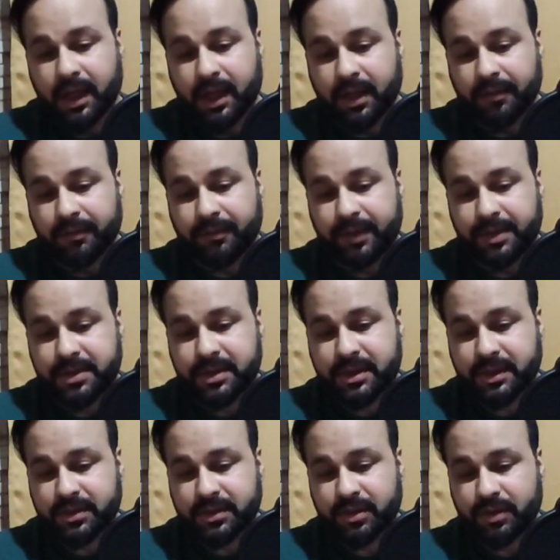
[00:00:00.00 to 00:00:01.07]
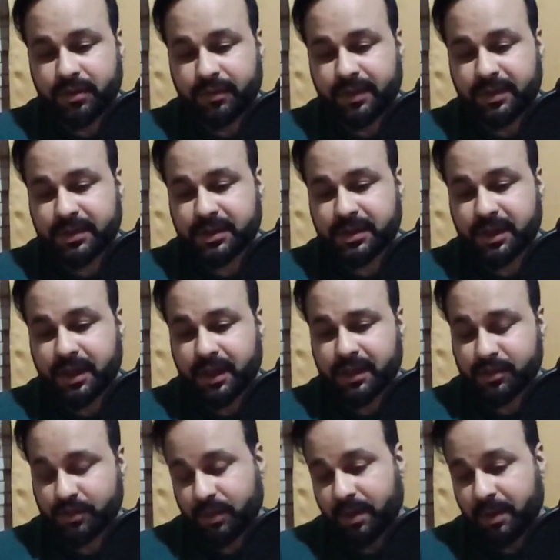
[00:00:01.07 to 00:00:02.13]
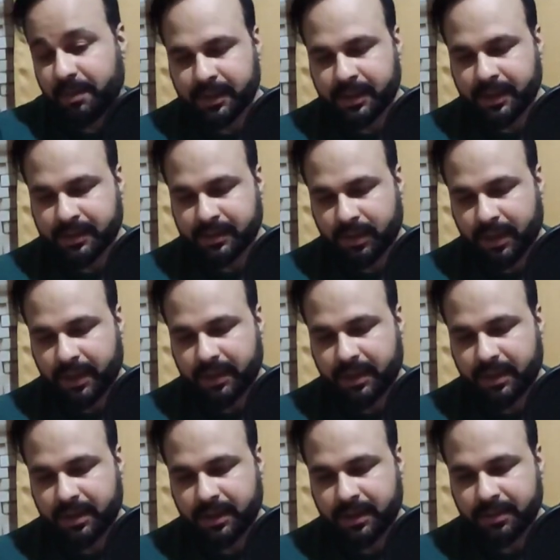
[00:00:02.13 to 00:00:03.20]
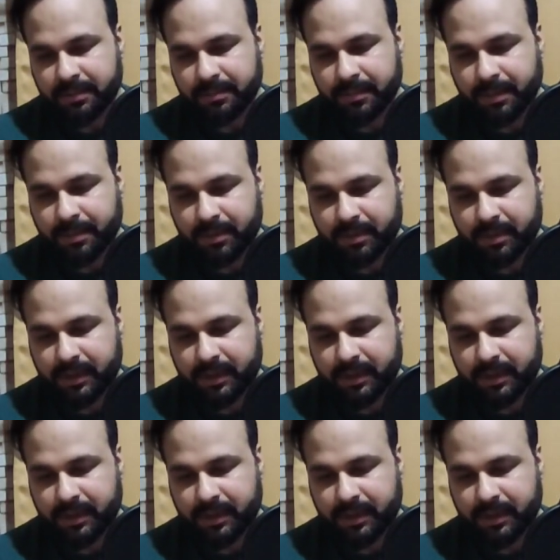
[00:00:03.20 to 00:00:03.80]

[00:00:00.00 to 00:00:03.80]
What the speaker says: which doesn't. So let's look at the memory.